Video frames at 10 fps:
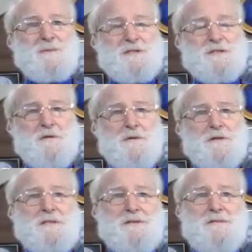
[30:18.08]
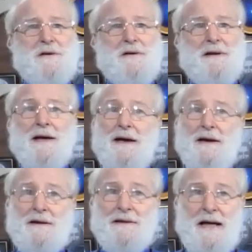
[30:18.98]
which of course is very
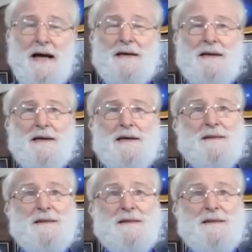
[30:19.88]
lacking